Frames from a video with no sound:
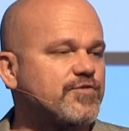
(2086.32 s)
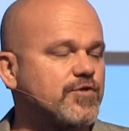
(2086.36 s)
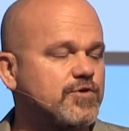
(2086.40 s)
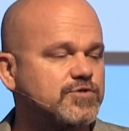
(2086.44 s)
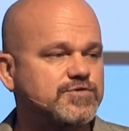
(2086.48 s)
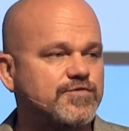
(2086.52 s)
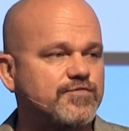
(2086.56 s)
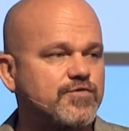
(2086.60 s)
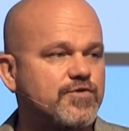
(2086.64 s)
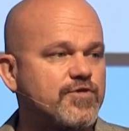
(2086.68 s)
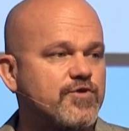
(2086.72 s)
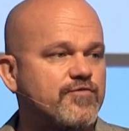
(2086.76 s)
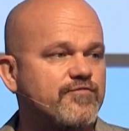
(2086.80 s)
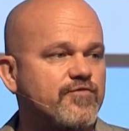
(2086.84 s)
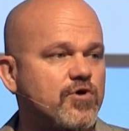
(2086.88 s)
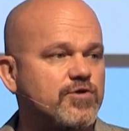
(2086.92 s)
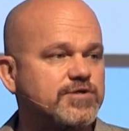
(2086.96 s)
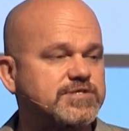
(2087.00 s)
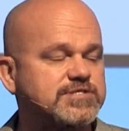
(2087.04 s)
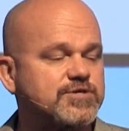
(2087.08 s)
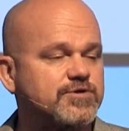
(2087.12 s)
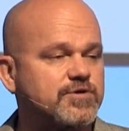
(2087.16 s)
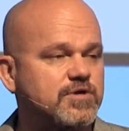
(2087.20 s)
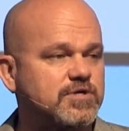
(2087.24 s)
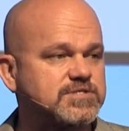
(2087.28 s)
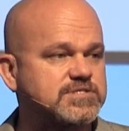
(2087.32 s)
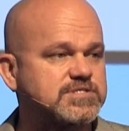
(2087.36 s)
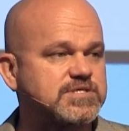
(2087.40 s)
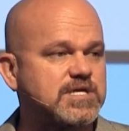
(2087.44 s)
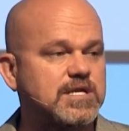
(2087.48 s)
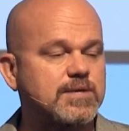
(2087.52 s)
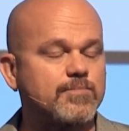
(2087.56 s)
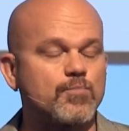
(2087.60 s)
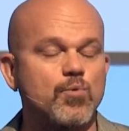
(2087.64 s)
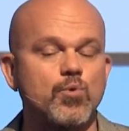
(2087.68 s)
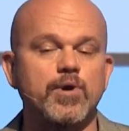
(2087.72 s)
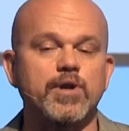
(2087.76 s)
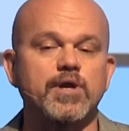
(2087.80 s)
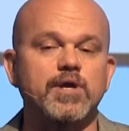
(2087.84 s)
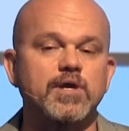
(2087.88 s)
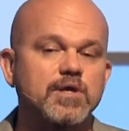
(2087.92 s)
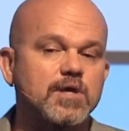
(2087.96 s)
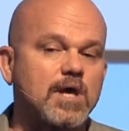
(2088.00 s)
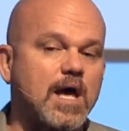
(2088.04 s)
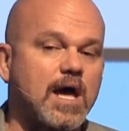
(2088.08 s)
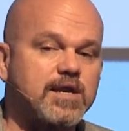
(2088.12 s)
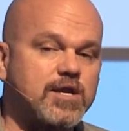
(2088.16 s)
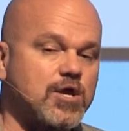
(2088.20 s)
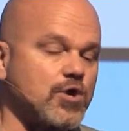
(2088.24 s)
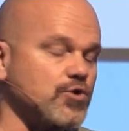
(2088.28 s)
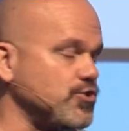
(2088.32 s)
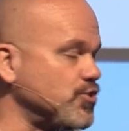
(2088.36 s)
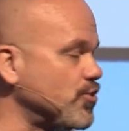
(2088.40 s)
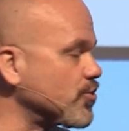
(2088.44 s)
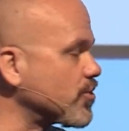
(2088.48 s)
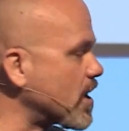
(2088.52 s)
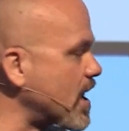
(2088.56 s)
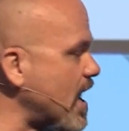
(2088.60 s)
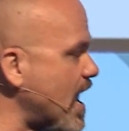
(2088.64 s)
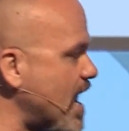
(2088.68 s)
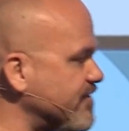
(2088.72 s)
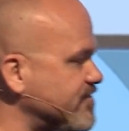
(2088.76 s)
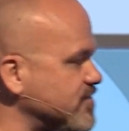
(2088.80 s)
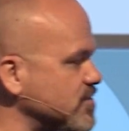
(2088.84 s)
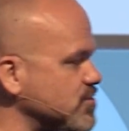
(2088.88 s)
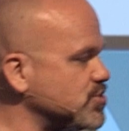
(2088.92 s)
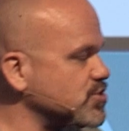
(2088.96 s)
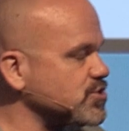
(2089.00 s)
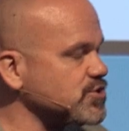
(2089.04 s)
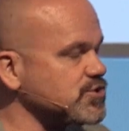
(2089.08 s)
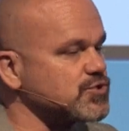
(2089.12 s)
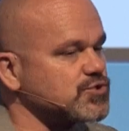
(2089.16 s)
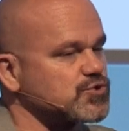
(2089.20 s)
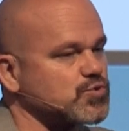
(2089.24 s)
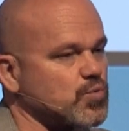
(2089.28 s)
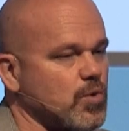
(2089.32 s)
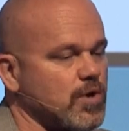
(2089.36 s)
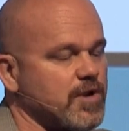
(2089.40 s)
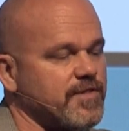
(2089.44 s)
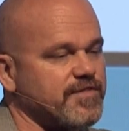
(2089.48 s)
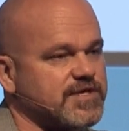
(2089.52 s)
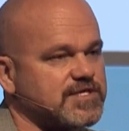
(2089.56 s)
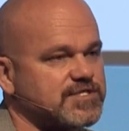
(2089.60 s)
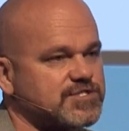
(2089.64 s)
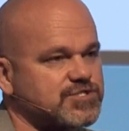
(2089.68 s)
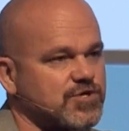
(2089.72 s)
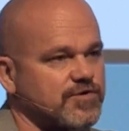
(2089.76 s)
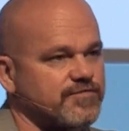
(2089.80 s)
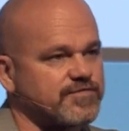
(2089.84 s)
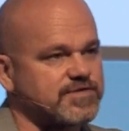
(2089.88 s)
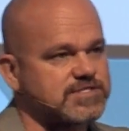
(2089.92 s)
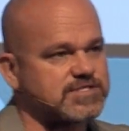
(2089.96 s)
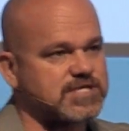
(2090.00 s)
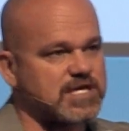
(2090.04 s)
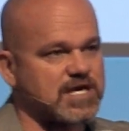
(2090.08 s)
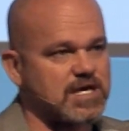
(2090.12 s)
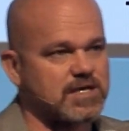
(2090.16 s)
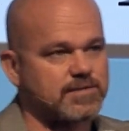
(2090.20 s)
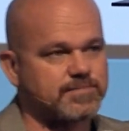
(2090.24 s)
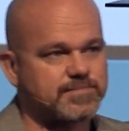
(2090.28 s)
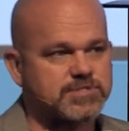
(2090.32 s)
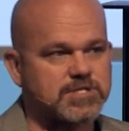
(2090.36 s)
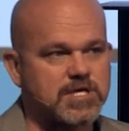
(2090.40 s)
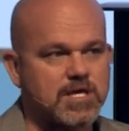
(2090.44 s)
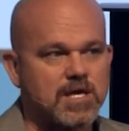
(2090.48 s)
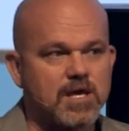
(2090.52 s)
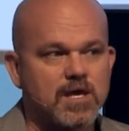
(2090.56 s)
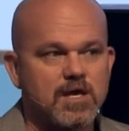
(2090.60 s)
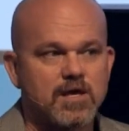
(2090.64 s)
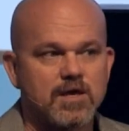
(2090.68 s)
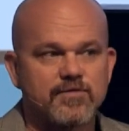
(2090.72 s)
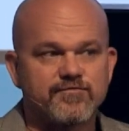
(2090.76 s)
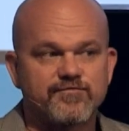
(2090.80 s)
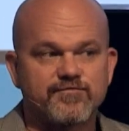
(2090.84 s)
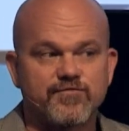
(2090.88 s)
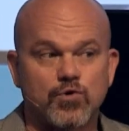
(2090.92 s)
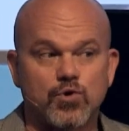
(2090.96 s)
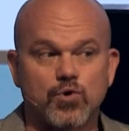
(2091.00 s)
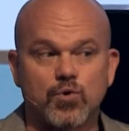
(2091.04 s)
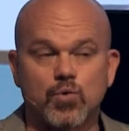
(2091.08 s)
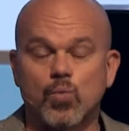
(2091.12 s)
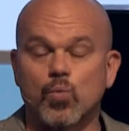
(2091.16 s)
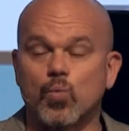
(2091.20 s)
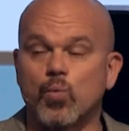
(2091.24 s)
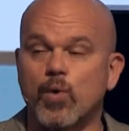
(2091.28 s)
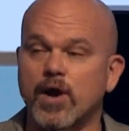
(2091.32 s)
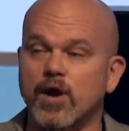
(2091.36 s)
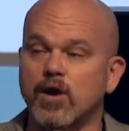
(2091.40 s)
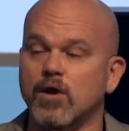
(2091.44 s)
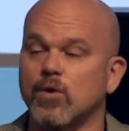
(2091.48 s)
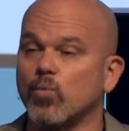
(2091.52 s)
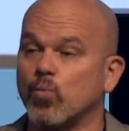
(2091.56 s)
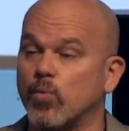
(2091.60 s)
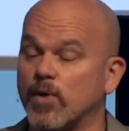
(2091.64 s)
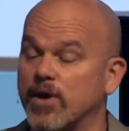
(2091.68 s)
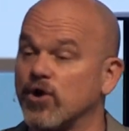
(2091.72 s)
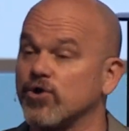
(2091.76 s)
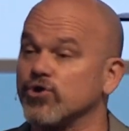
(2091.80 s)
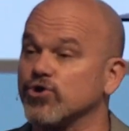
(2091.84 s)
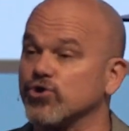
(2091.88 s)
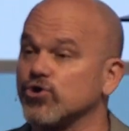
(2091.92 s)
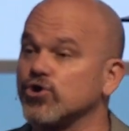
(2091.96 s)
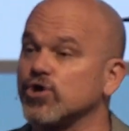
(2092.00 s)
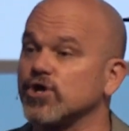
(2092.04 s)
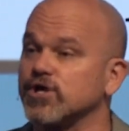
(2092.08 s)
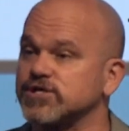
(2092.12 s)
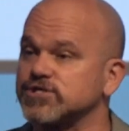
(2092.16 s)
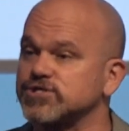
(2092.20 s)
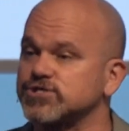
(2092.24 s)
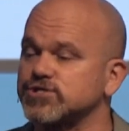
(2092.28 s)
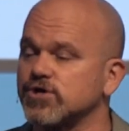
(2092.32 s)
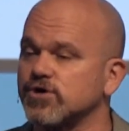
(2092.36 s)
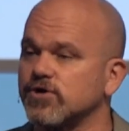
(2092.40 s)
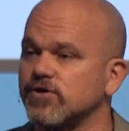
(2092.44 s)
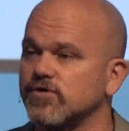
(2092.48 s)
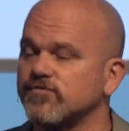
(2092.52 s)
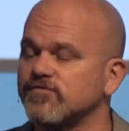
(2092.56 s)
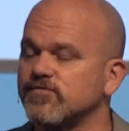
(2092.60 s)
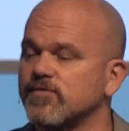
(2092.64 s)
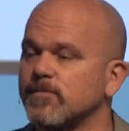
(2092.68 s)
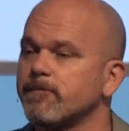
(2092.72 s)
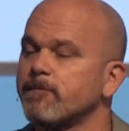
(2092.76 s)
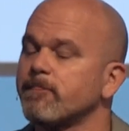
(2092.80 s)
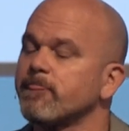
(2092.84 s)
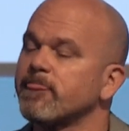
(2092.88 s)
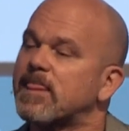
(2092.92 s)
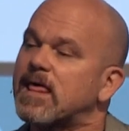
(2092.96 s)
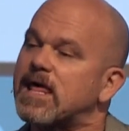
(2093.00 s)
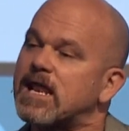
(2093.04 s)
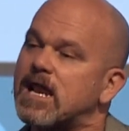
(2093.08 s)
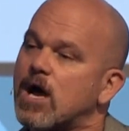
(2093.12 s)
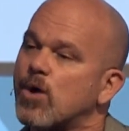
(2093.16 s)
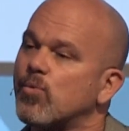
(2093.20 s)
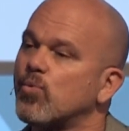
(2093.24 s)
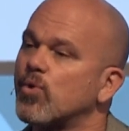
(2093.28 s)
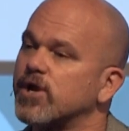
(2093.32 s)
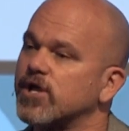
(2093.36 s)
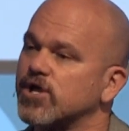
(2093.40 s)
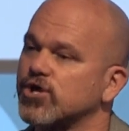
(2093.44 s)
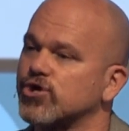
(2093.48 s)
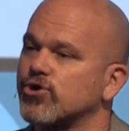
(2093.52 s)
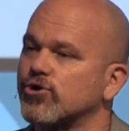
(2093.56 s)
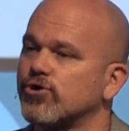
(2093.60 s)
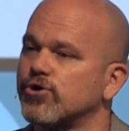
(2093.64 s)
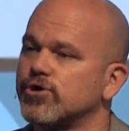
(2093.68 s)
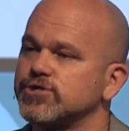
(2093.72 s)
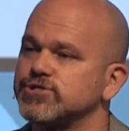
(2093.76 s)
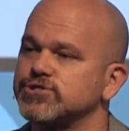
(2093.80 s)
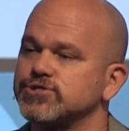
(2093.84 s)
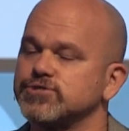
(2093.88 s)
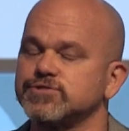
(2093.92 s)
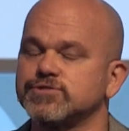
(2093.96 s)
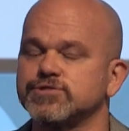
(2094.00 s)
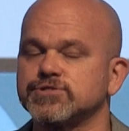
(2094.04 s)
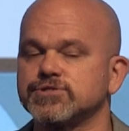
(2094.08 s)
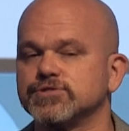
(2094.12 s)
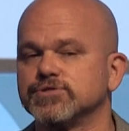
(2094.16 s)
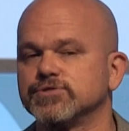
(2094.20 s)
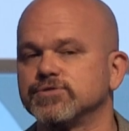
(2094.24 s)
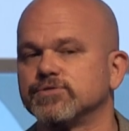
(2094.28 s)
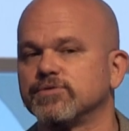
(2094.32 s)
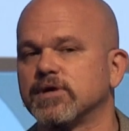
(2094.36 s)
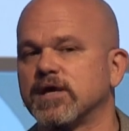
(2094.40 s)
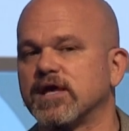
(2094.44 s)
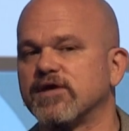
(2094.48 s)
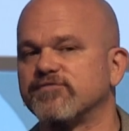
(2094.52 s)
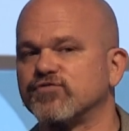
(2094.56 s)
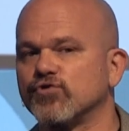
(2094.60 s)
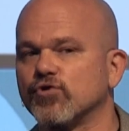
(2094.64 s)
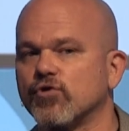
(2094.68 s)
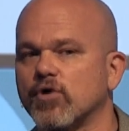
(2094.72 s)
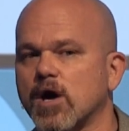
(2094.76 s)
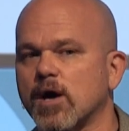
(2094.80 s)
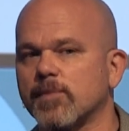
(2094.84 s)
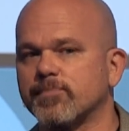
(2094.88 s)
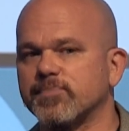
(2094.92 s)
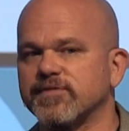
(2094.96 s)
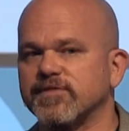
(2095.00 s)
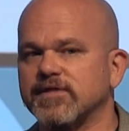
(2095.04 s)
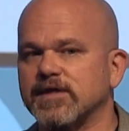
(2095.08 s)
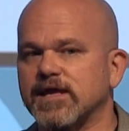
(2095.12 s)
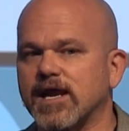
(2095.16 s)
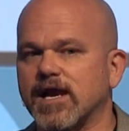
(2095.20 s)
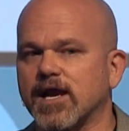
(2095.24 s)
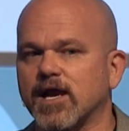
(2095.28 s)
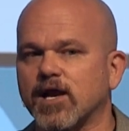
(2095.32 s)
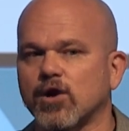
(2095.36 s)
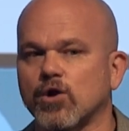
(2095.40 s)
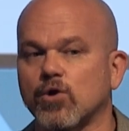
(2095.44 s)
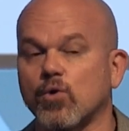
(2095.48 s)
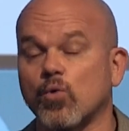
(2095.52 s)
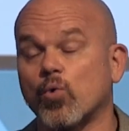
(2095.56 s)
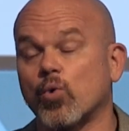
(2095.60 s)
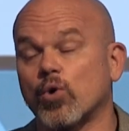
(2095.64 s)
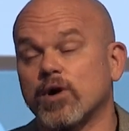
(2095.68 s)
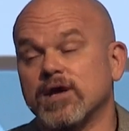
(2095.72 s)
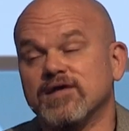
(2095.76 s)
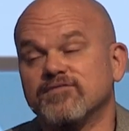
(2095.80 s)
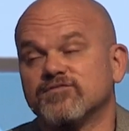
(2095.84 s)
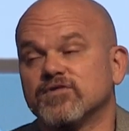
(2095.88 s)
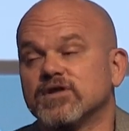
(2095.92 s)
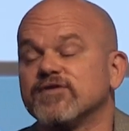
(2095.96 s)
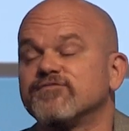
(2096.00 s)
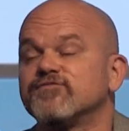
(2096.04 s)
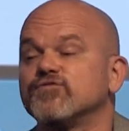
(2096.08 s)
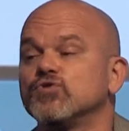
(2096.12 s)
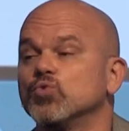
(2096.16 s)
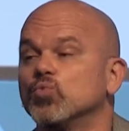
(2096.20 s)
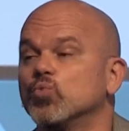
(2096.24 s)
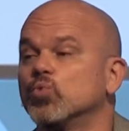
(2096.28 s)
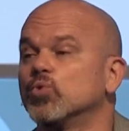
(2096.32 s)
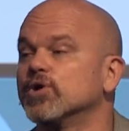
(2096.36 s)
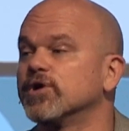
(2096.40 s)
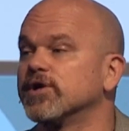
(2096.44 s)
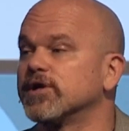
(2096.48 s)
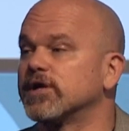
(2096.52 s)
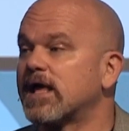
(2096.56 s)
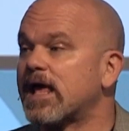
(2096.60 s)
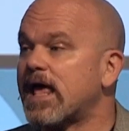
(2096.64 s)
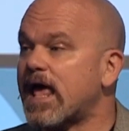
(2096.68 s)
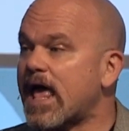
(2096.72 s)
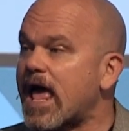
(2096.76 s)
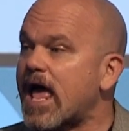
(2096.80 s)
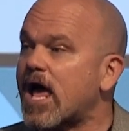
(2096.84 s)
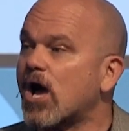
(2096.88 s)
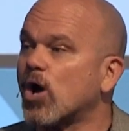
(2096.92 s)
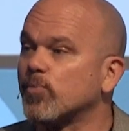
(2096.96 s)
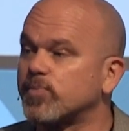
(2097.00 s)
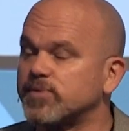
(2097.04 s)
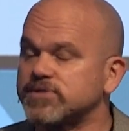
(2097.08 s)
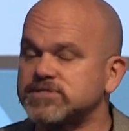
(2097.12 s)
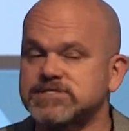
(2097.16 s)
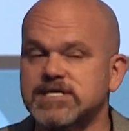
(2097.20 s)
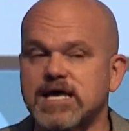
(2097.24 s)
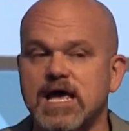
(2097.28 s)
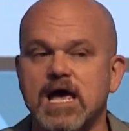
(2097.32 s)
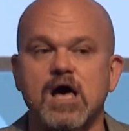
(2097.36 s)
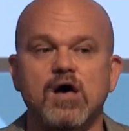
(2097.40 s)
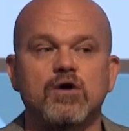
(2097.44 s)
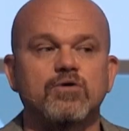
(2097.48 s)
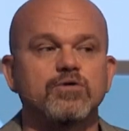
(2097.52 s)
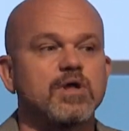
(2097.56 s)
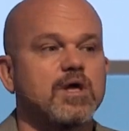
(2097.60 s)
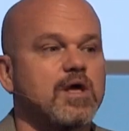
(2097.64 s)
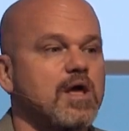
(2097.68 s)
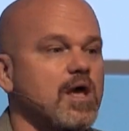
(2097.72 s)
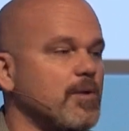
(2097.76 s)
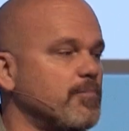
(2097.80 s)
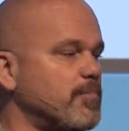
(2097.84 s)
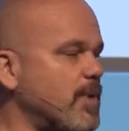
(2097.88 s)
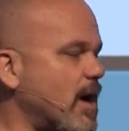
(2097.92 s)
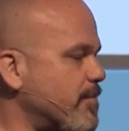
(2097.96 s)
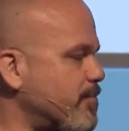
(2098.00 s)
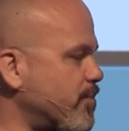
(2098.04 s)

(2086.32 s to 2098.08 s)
those of you that are volunteering on Sunday morning, I know you're going to have to choose one of these service times for where you're going to serve. And I want to encourage you too, if you're up in the air, or even if you would help us out by